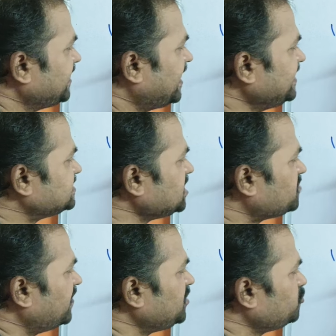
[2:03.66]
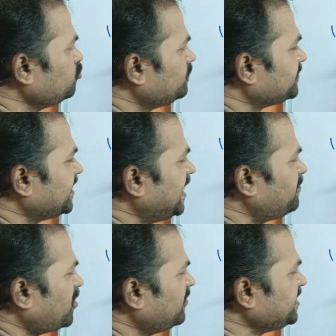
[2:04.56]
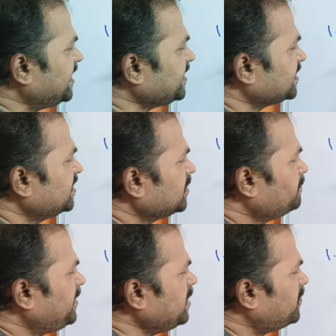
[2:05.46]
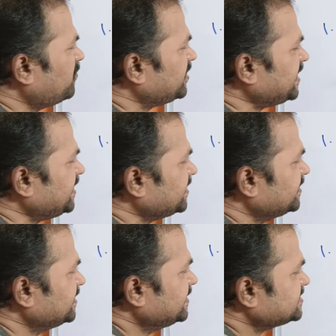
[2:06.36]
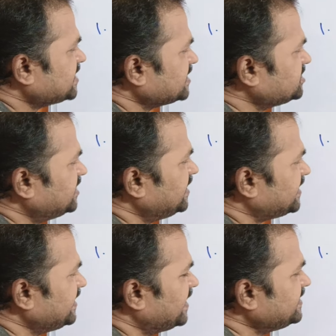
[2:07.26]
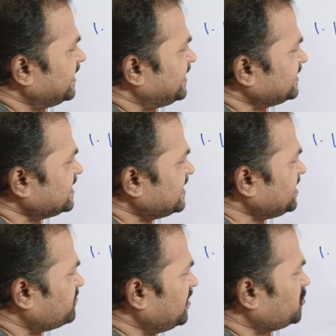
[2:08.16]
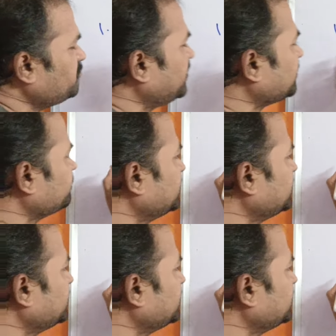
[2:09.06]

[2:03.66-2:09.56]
L is equal to A power n, B power n such that n greater than or equal to 1.